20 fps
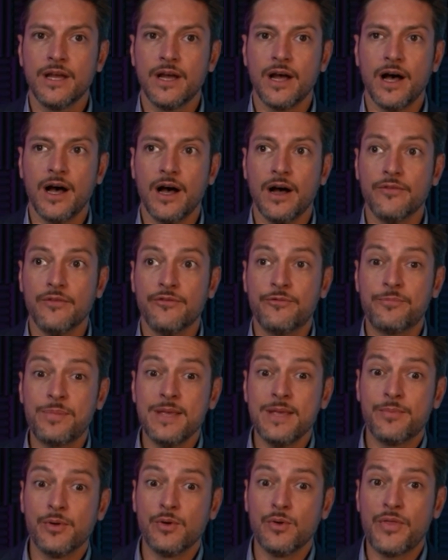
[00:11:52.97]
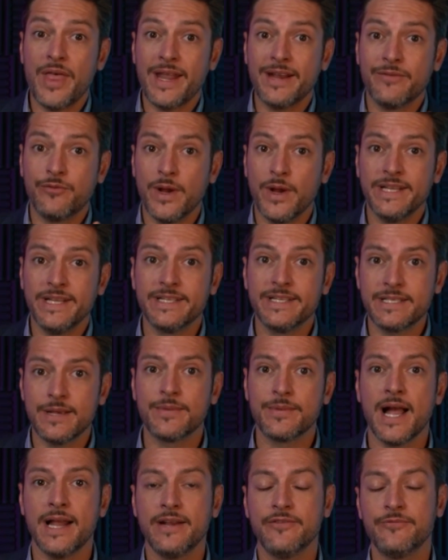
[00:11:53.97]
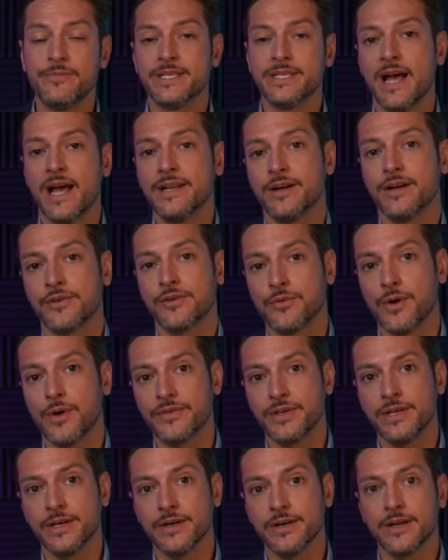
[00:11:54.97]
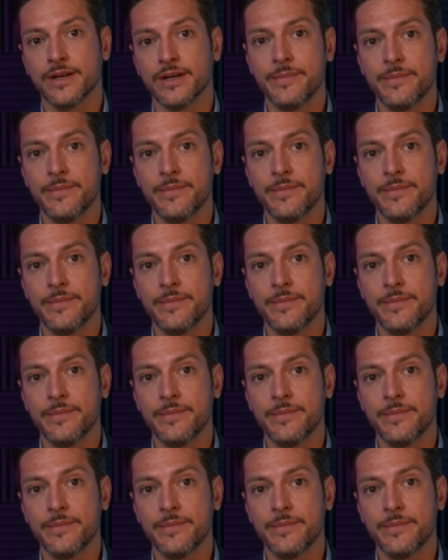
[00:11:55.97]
of people that have witnessed some kind of misconduct throughout the year.